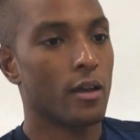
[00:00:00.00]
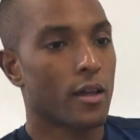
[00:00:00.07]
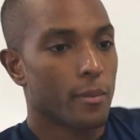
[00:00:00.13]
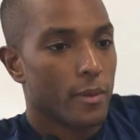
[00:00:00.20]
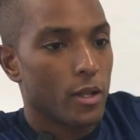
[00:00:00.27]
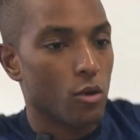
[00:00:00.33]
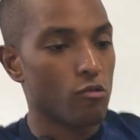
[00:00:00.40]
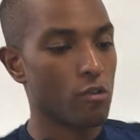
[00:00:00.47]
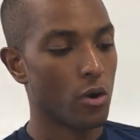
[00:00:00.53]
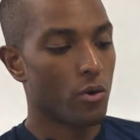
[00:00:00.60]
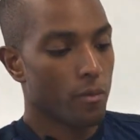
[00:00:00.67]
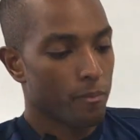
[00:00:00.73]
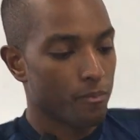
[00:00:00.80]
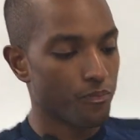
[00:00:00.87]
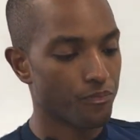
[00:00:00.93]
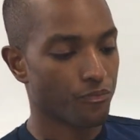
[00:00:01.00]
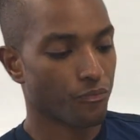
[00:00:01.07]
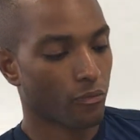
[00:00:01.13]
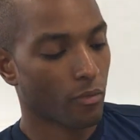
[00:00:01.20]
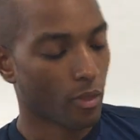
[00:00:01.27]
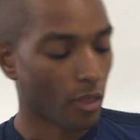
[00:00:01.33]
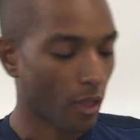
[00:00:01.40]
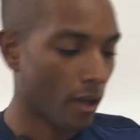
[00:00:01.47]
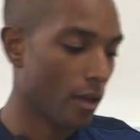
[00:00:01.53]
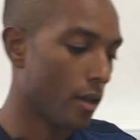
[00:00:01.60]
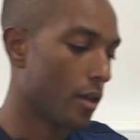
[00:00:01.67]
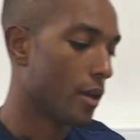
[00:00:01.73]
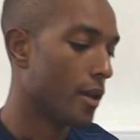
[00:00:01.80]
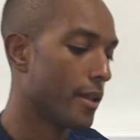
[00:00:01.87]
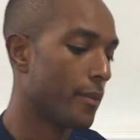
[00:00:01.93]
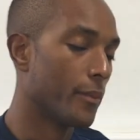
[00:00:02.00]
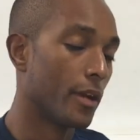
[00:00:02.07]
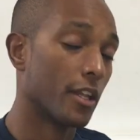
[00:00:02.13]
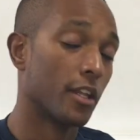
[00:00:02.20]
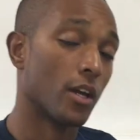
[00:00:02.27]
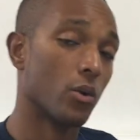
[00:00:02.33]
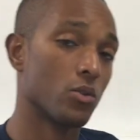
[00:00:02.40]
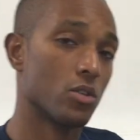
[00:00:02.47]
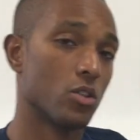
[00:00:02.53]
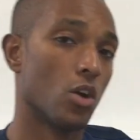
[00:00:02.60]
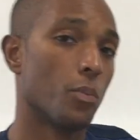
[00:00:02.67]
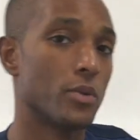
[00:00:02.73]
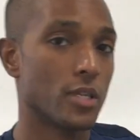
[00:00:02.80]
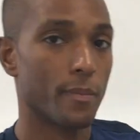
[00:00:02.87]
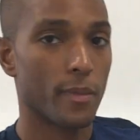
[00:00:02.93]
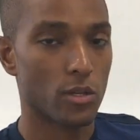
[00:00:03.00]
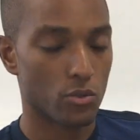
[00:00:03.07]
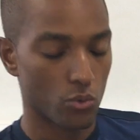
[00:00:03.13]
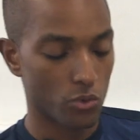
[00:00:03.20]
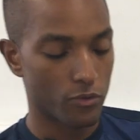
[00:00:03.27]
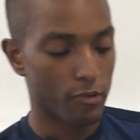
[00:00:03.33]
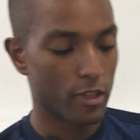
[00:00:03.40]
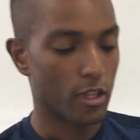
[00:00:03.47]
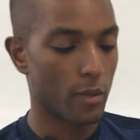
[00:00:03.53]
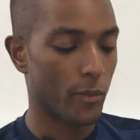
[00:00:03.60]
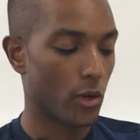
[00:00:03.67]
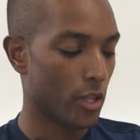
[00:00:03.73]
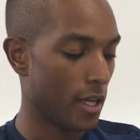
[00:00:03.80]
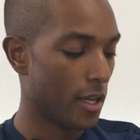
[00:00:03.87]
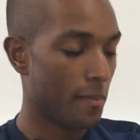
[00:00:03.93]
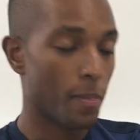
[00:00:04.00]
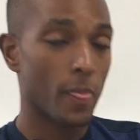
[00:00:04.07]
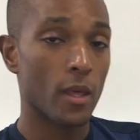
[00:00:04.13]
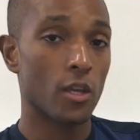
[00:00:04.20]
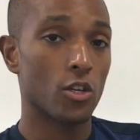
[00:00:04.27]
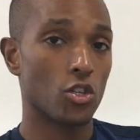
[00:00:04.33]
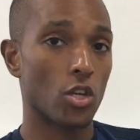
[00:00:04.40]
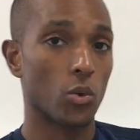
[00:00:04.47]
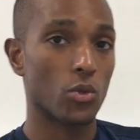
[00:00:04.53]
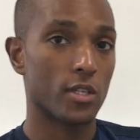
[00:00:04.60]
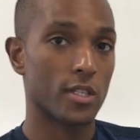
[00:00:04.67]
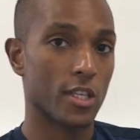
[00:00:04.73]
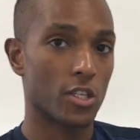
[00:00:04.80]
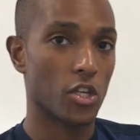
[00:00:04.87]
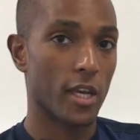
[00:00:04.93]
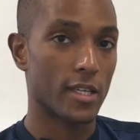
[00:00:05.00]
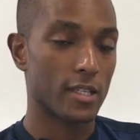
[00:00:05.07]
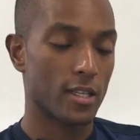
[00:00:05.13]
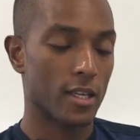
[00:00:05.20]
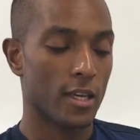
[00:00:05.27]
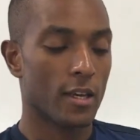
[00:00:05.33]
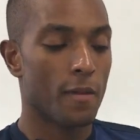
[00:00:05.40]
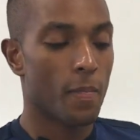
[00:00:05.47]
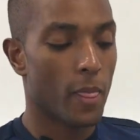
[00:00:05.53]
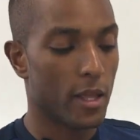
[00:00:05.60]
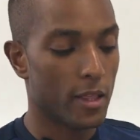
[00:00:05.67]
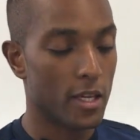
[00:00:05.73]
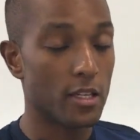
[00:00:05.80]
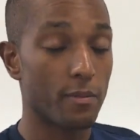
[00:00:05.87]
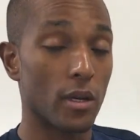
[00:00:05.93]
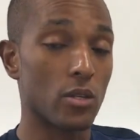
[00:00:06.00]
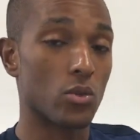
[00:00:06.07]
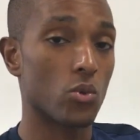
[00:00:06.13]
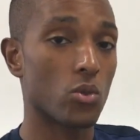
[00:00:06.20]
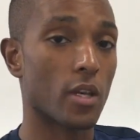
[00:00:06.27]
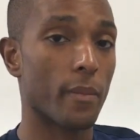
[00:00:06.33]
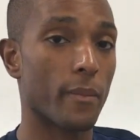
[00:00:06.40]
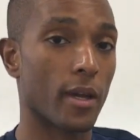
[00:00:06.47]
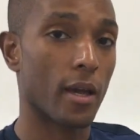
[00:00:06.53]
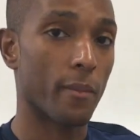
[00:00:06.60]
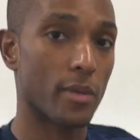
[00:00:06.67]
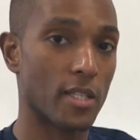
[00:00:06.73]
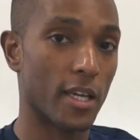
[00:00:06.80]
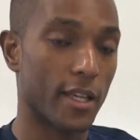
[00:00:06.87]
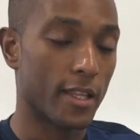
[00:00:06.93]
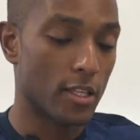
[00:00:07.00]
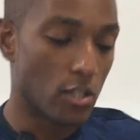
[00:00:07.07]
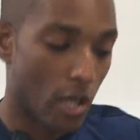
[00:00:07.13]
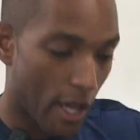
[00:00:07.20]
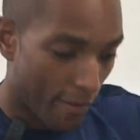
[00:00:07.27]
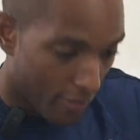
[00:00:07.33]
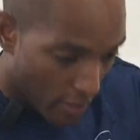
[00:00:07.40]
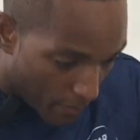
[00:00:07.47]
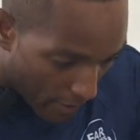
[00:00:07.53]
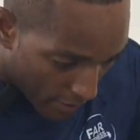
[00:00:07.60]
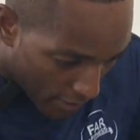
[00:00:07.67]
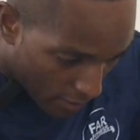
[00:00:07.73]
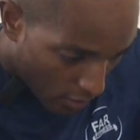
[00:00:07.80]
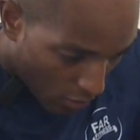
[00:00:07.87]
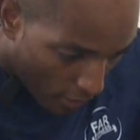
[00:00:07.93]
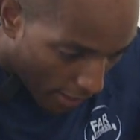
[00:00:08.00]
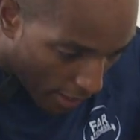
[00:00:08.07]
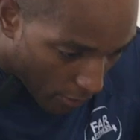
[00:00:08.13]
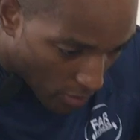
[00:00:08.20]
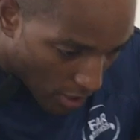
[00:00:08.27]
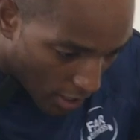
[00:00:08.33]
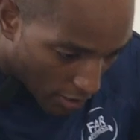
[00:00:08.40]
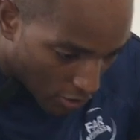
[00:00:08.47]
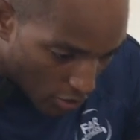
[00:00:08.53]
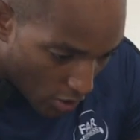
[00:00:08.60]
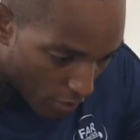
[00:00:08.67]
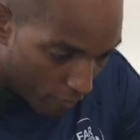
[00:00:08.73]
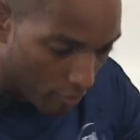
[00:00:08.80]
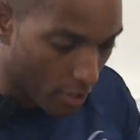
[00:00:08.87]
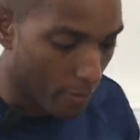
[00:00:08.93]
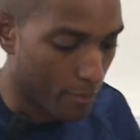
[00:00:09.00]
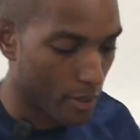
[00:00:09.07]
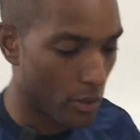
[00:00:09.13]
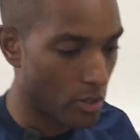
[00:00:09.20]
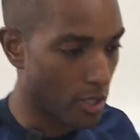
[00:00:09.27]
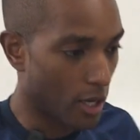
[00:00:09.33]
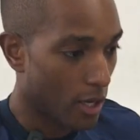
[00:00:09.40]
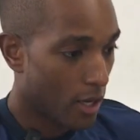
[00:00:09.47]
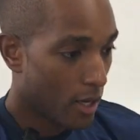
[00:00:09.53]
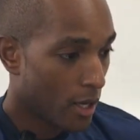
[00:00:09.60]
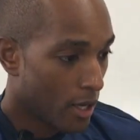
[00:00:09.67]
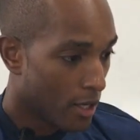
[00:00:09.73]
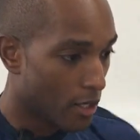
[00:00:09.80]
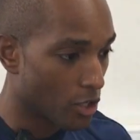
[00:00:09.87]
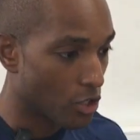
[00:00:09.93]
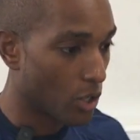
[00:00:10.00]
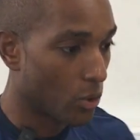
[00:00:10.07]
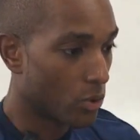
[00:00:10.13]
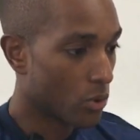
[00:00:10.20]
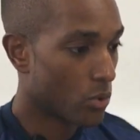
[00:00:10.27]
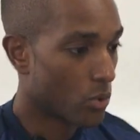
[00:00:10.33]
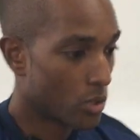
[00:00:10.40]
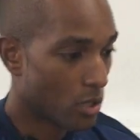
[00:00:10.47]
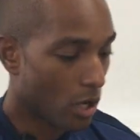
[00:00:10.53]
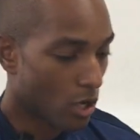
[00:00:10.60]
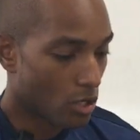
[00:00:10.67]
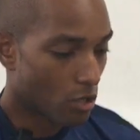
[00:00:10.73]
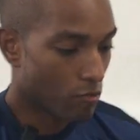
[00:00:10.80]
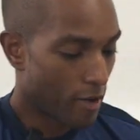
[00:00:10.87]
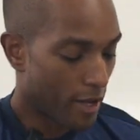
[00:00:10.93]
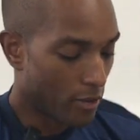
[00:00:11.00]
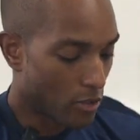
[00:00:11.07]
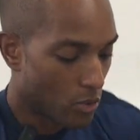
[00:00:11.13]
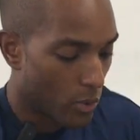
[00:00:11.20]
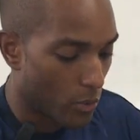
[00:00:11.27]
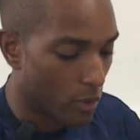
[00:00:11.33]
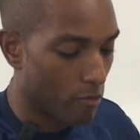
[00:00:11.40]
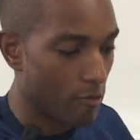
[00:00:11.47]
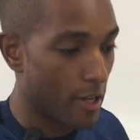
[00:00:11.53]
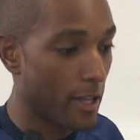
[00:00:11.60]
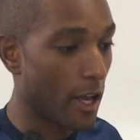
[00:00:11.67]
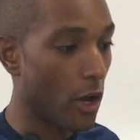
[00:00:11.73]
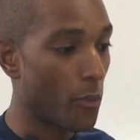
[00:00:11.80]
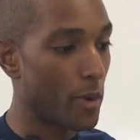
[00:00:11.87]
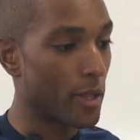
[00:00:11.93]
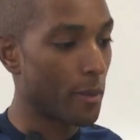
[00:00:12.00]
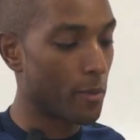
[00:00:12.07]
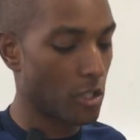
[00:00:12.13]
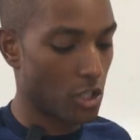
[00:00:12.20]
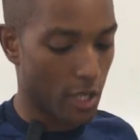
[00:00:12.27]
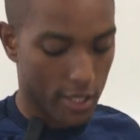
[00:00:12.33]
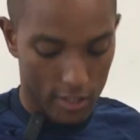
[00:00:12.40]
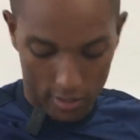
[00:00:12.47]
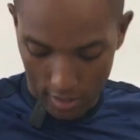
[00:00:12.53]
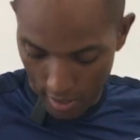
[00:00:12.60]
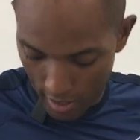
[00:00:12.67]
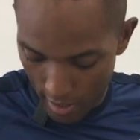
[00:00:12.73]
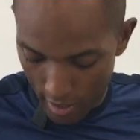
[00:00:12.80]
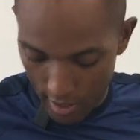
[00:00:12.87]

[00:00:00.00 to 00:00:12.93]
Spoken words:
Give me a little roll. Then we're going to go on to the opposite muscles, front of the body, shoulders and the chest. And these muscles can become particularly tight if you're spending long hours hunched over a computer. Your shoulders will start to round. So we want to really open up the chest.